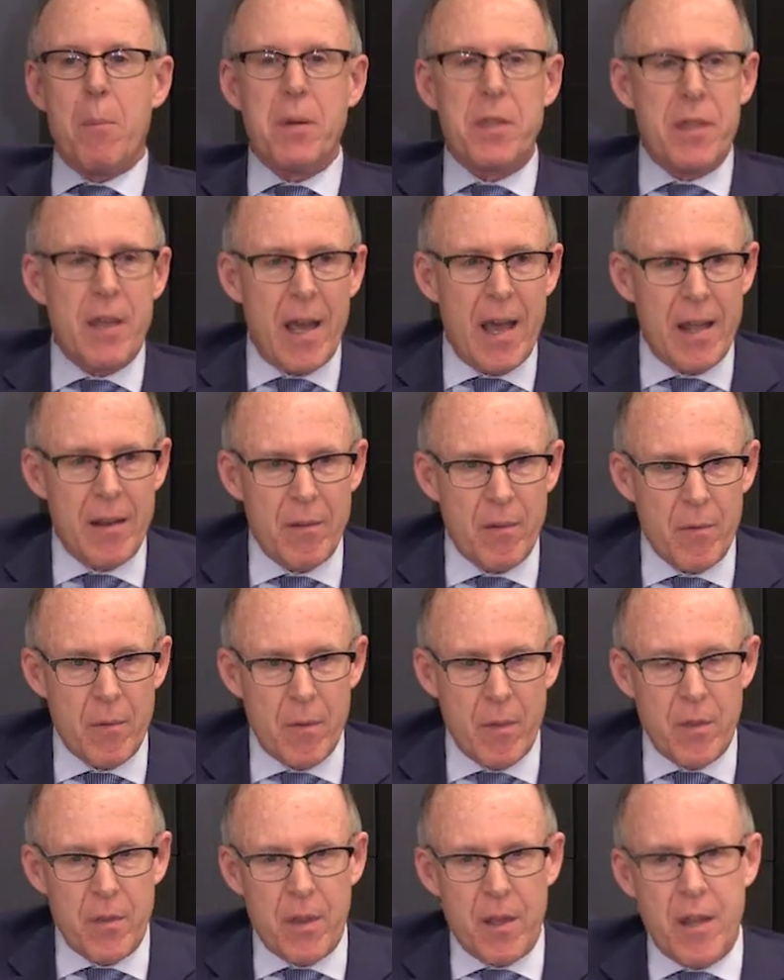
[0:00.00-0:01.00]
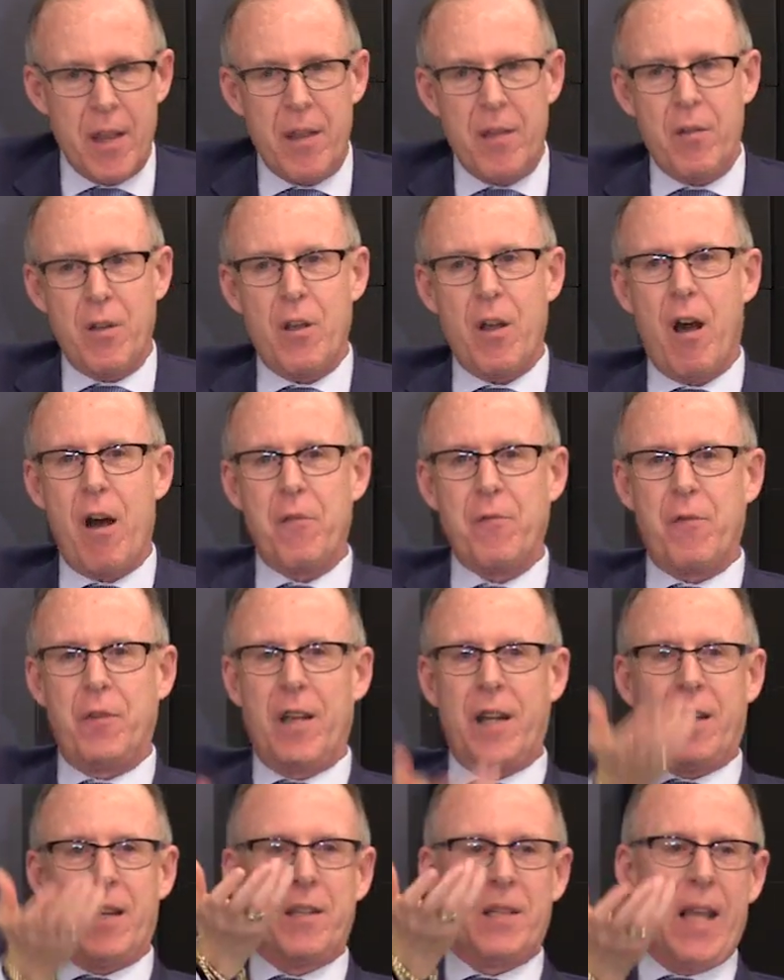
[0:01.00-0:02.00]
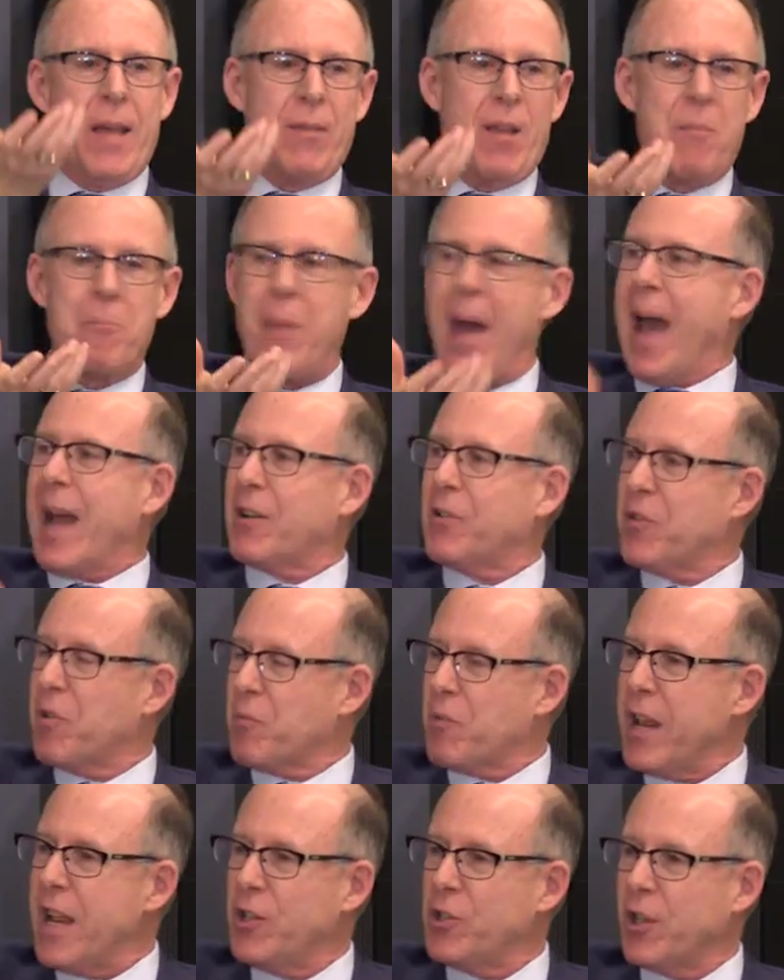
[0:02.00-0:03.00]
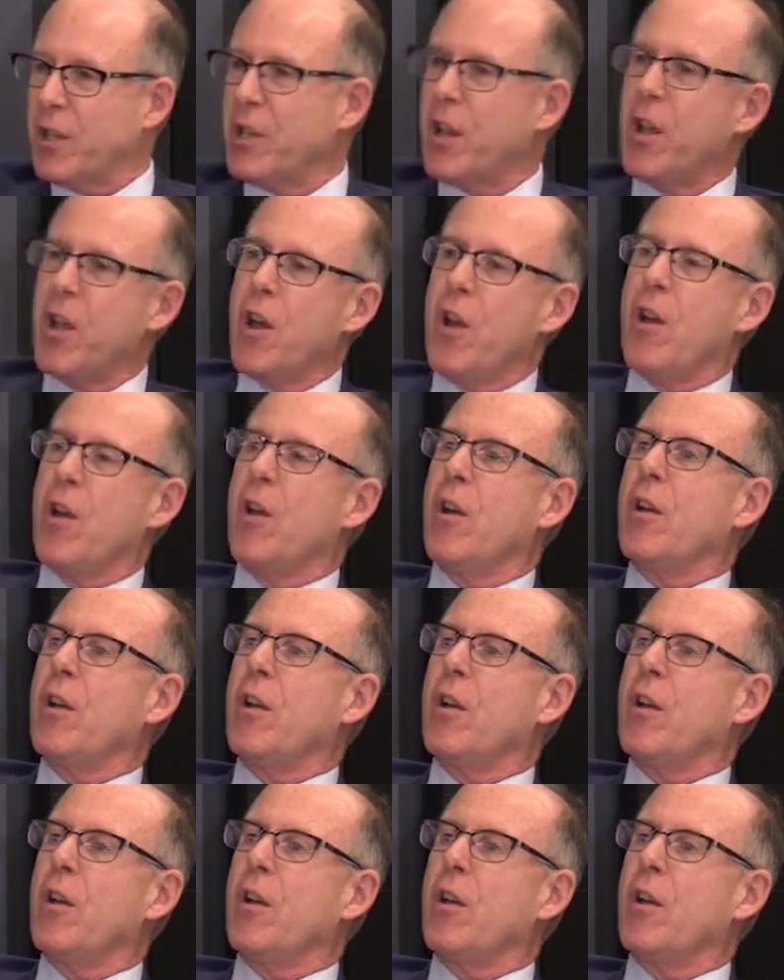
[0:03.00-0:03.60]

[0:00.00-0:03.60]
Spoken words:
But then the conflict is giving back to the region,